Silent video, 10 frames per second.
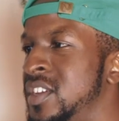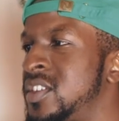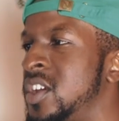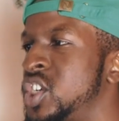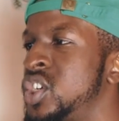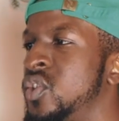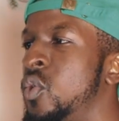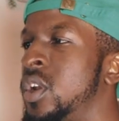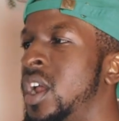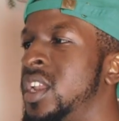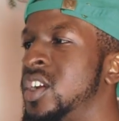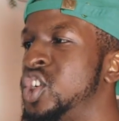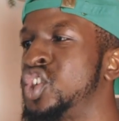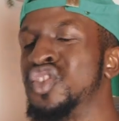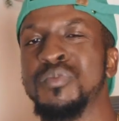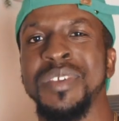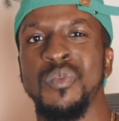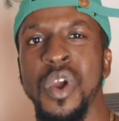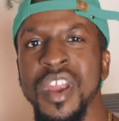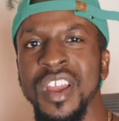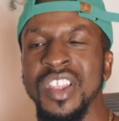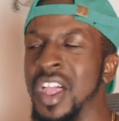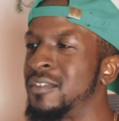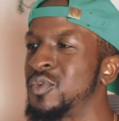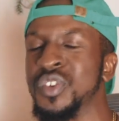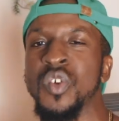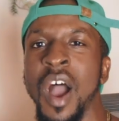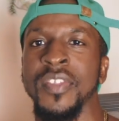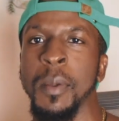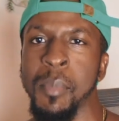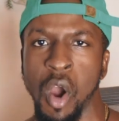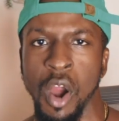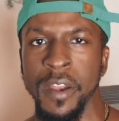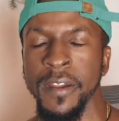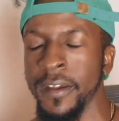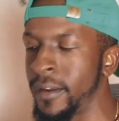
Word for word: discussion going on here? Should you be wearing gloves when you're on the bar?